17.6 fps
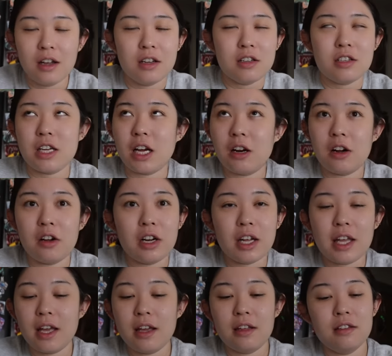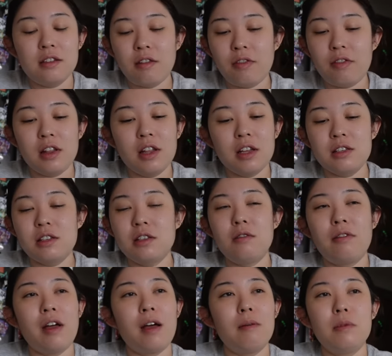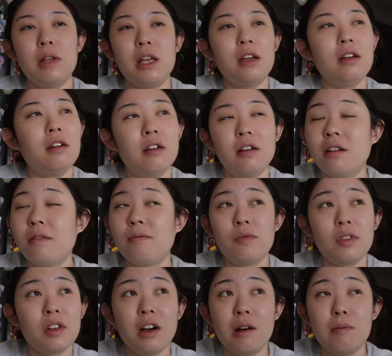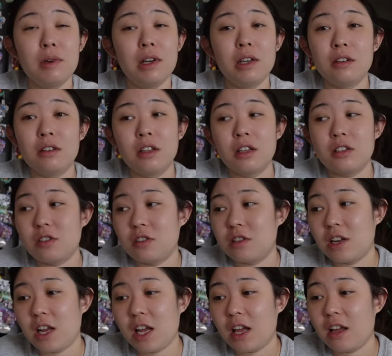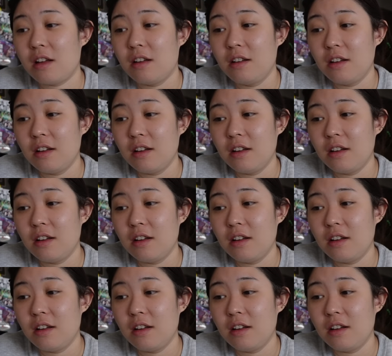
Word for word: Shout out again to Felix's family coming in clutch today.